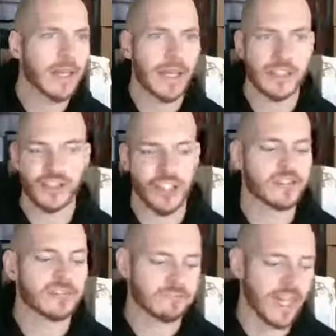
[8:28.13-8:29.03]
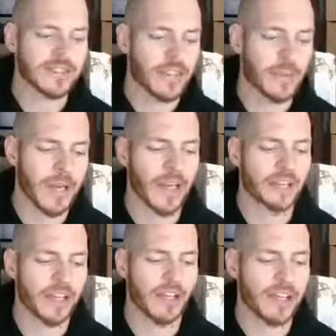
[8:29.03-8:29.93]
It's just, God damn it, I got
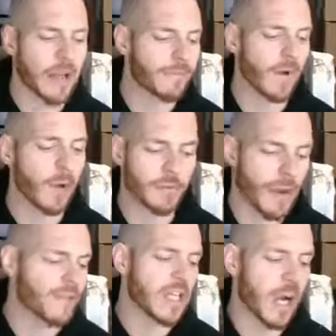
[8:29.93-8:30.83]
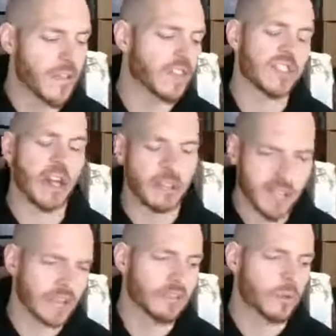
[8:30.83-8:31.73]
to take a damn photo of my feet on the scale and
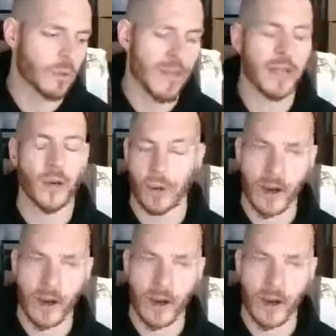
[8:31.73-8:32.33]
text it to Amanda or